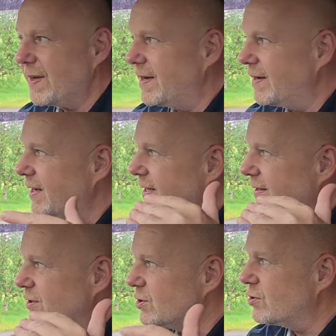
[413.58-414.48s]
being
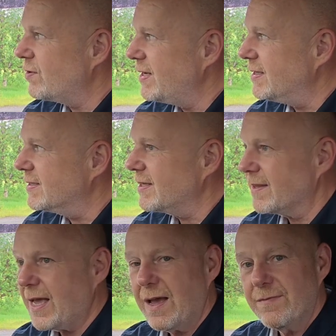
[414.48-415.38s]
there's trees
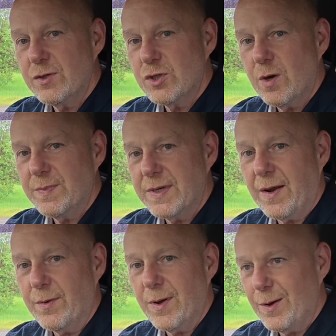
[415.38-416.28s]
that they haven't chopped
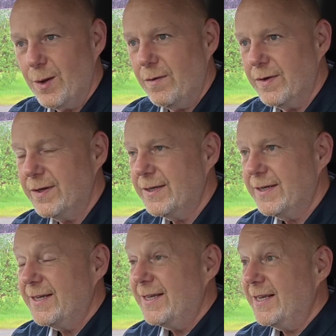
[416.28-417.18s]
down all over,
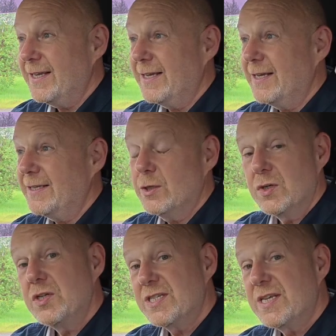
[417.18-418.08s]
you
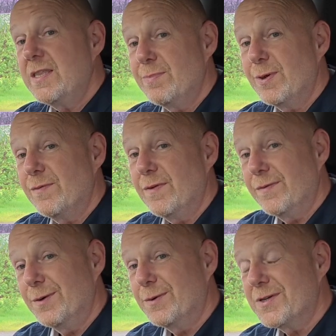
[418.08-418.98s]
couldn't see the beautiful
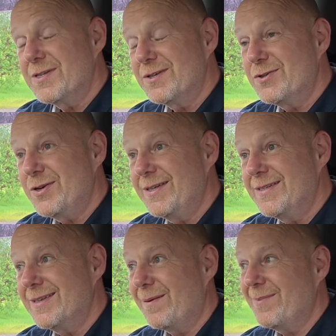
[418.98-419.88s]
view because of the
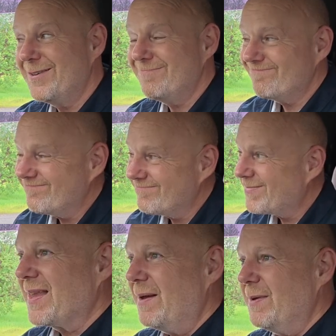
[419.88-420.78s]
trees. I mean,
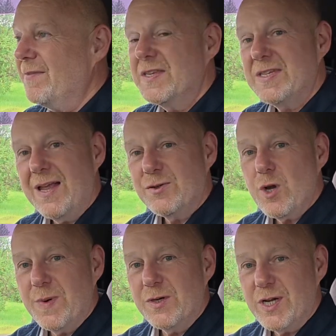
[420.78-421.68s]
if you start
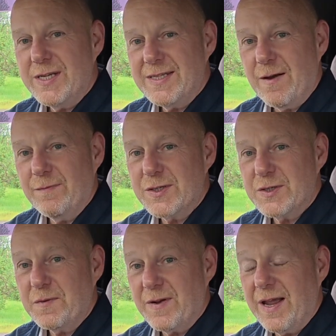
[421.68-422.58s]
chopping trees down for
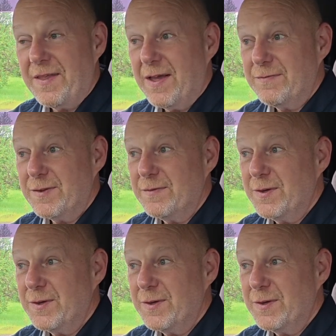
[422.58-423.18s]
stuff like that for the